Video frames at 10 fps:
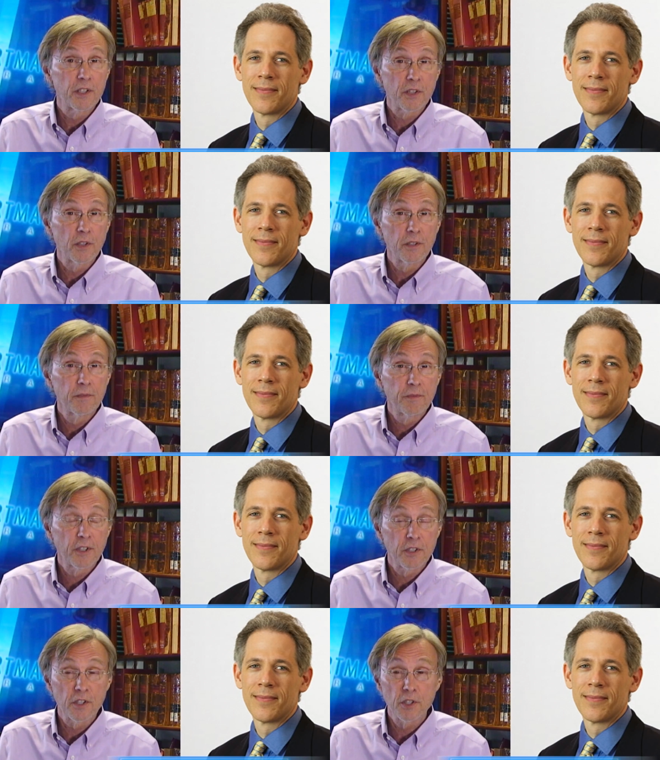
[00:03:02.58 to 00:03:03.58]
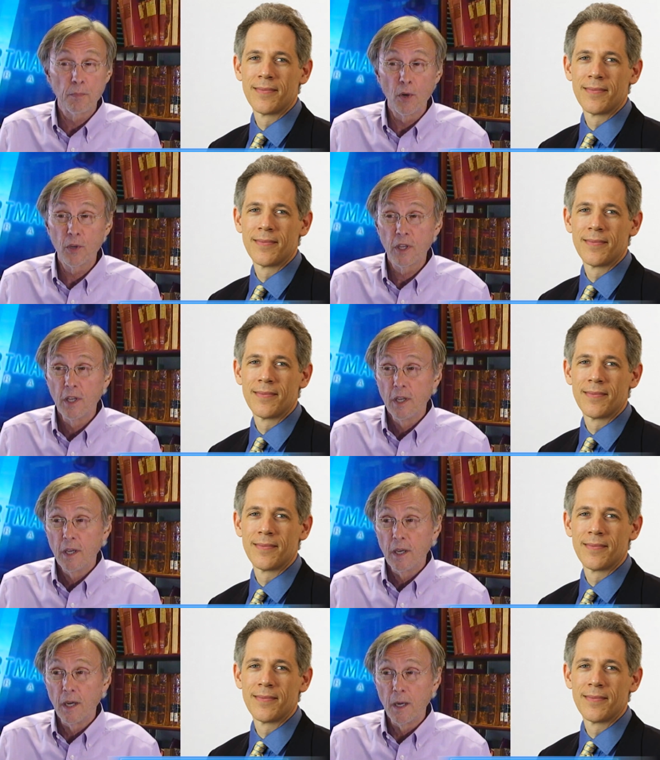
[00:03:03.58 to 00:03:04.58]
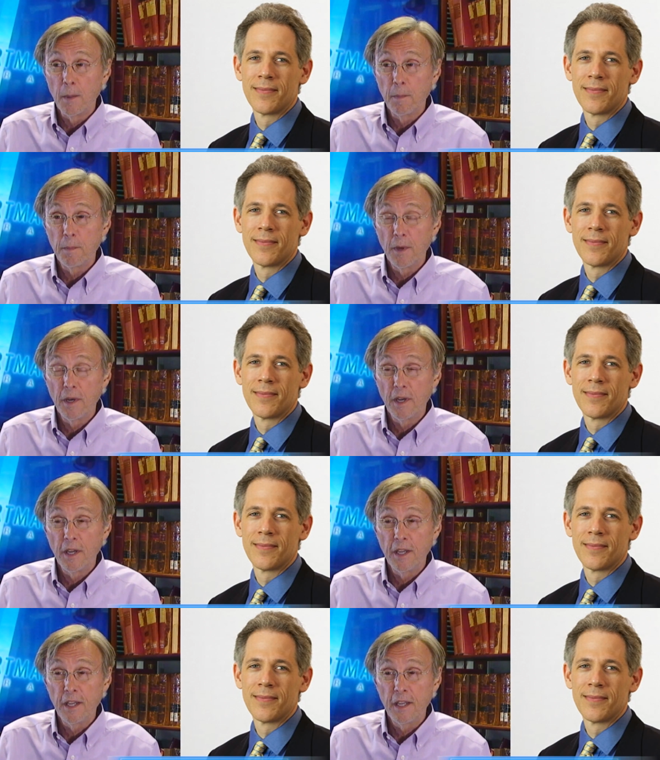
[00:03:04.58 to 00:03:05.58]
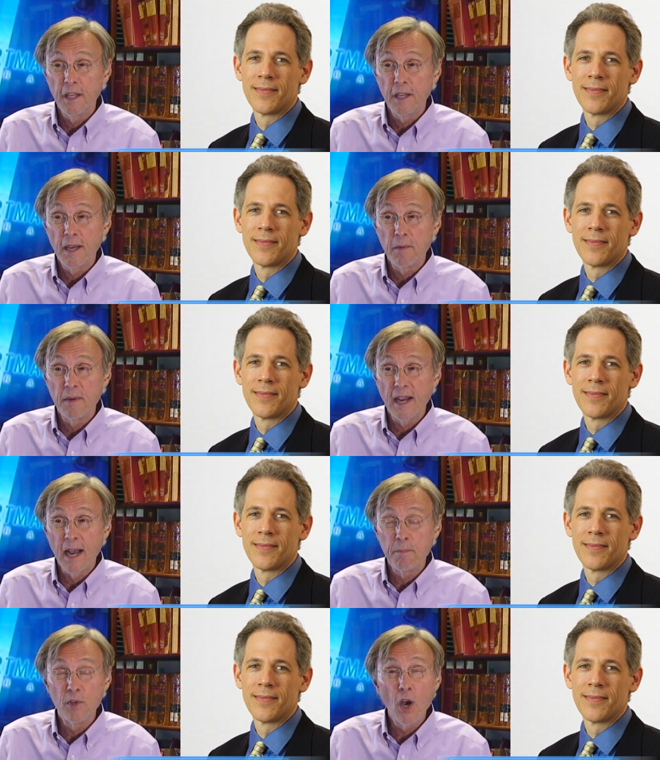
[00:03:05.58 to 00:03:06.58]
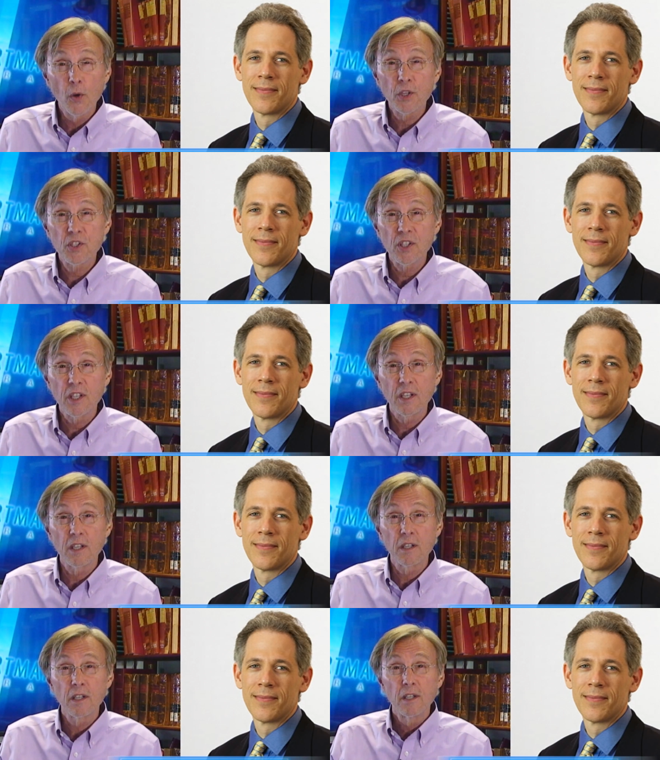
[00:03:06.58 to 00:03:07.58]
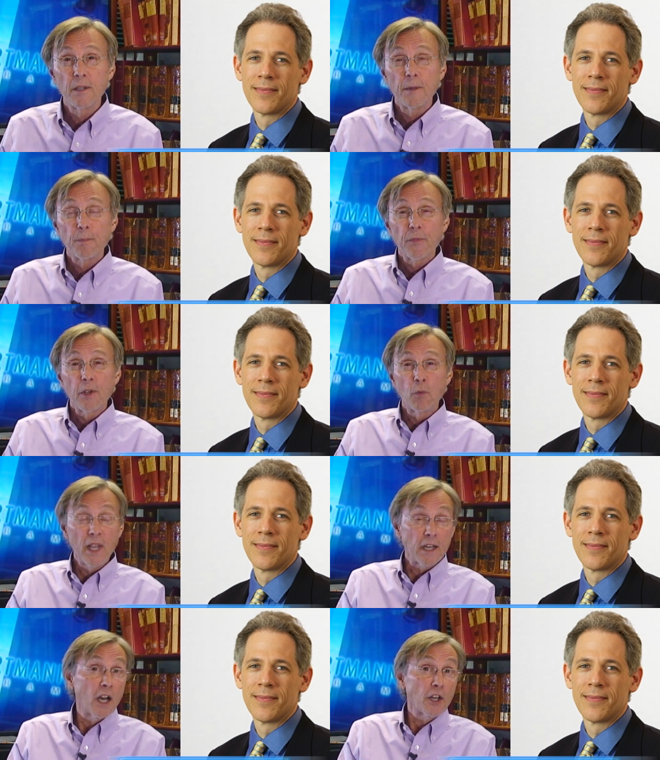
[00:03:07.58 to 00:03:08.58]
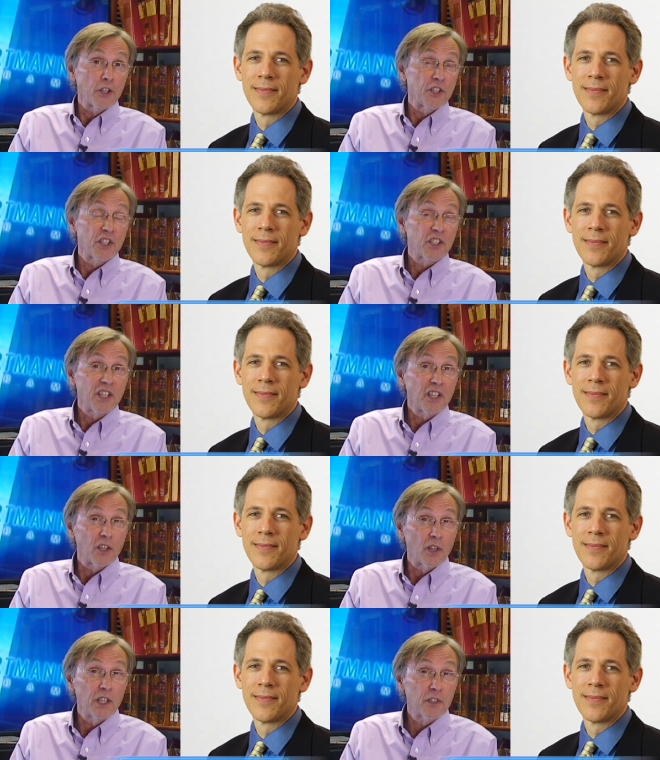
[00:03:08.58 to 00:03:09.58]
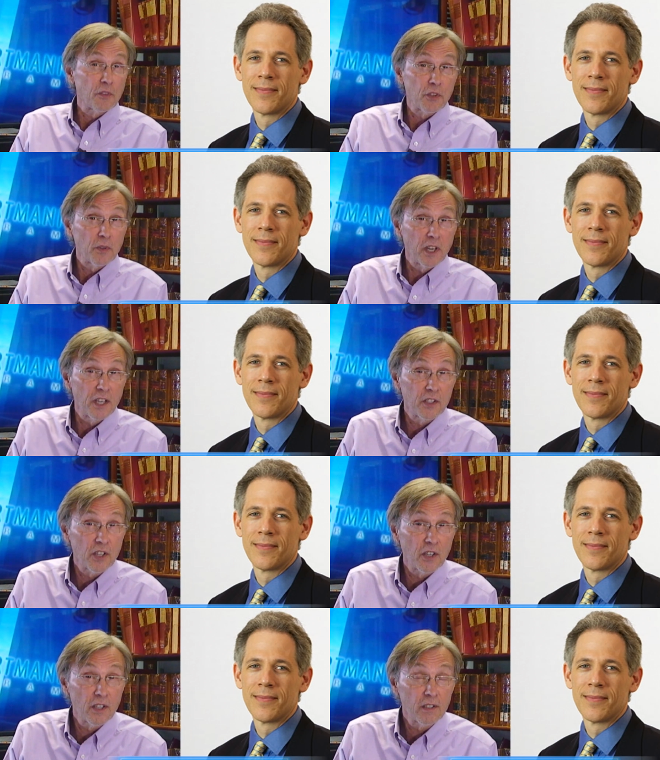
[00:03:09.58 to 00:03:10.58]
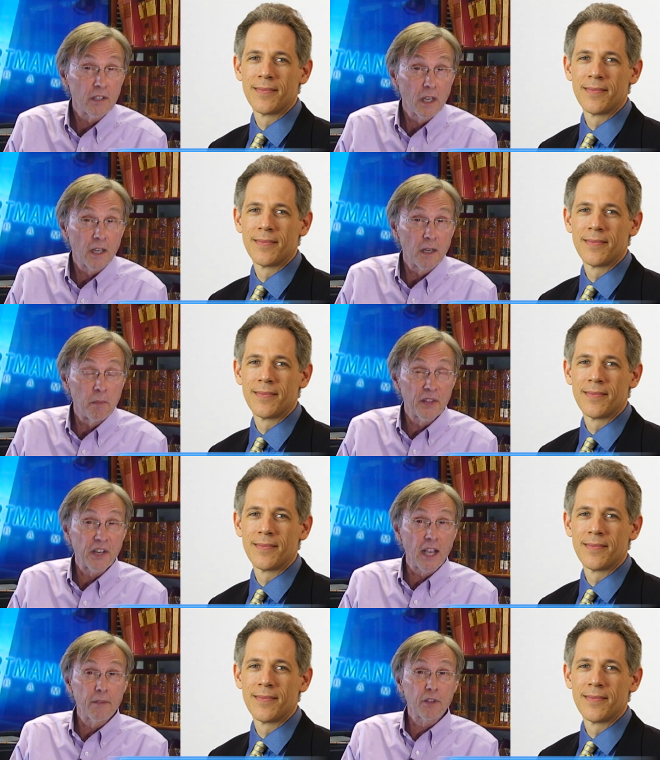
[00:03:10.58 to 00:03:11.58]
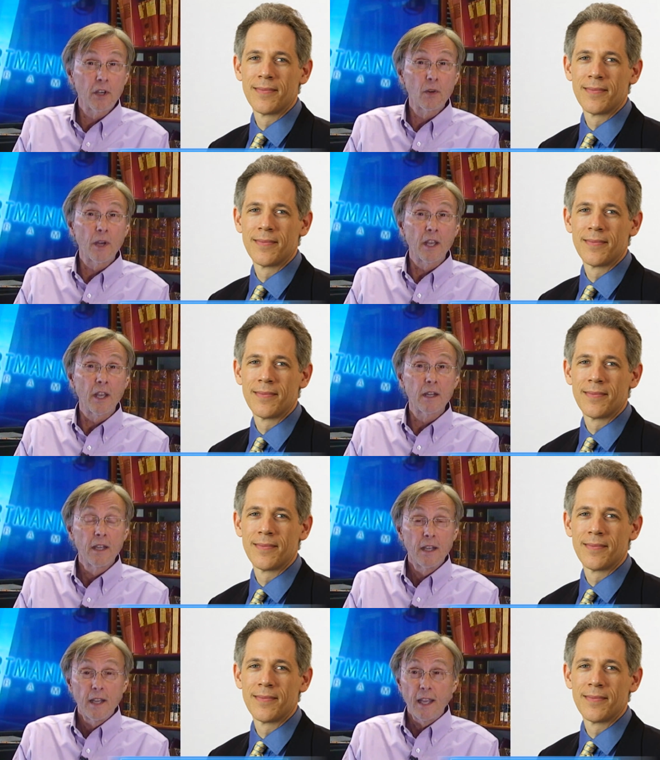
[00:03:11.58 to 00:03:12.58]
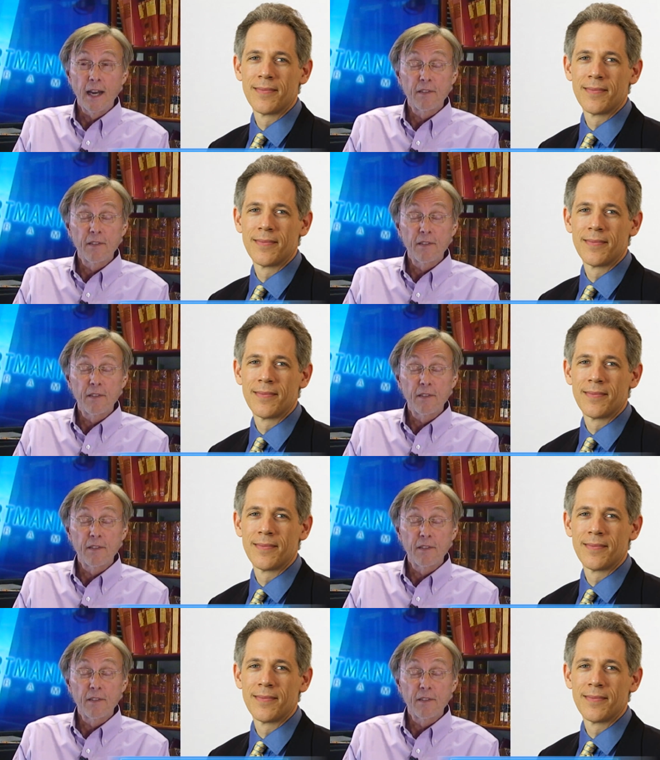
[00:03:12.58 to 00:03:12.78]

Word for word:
Speaker 1: of the because of the smoke. Um, uh, I'm noticing we had 116 degrees for three days here uh, a month and a half ago. Yes, and, that, and I've